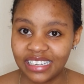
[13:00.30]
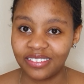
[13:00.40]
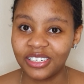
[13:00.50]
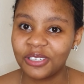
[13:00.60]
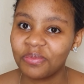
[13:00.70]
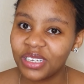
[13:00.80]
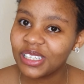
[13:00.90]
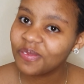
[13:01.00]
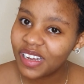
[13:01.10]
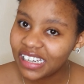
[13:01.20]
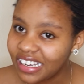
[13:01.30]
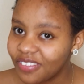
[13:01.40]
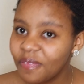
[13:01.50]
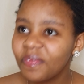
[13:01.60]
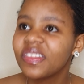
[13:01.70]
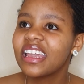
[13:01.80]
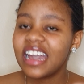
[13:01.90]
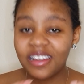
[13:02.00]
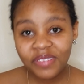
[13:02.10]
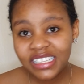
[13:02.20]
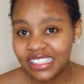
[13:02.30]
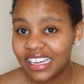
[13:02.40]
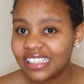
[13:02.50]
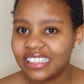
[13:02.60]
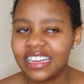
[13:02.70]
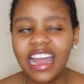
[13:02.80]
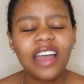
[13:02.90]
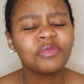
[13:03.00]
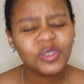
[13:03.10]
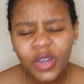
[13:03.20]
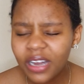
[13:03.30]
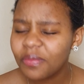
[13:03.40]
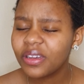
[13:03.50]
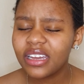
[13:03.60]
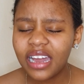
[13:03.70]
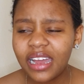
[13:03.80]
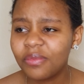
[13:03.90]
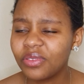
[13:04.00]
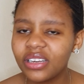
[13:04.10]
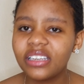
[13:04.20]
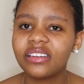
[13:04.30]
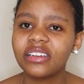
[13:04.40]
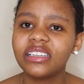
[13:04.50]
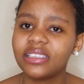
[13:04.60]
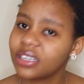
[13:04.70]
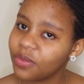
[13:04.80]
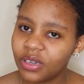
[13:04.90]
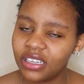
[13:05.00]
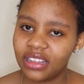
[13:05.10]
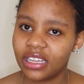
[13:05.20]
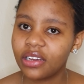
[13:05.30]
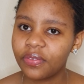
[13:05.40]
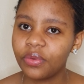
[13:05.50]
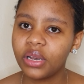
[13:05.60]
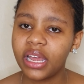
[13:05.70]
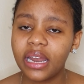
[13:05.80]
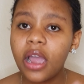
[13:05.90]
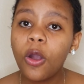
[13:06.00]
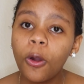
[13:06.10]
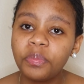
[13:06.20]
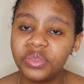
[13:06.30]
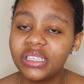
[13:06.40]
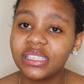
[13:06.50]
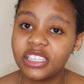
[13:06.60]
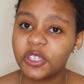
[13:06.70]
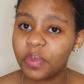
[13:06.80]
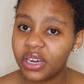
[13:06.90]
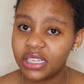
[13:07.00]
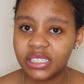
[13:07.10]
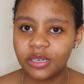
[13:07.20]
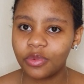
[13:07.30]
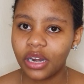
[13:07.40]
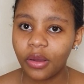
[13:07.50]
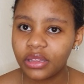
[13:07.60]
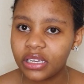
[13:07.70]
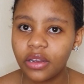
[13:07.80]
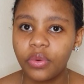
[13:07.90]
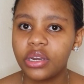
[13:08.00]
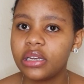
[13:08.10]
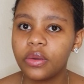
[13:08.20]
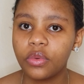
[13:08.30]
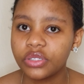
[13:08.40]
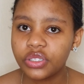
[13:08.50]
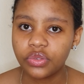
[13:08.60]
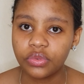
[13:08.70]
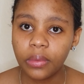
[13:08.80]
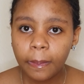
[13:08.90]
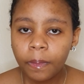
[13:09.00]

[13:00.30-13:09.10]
going to bring to my life. I am excited. I am so happy. I am really, really genuinely thankful, and I hope this inspires someone out there who really wants to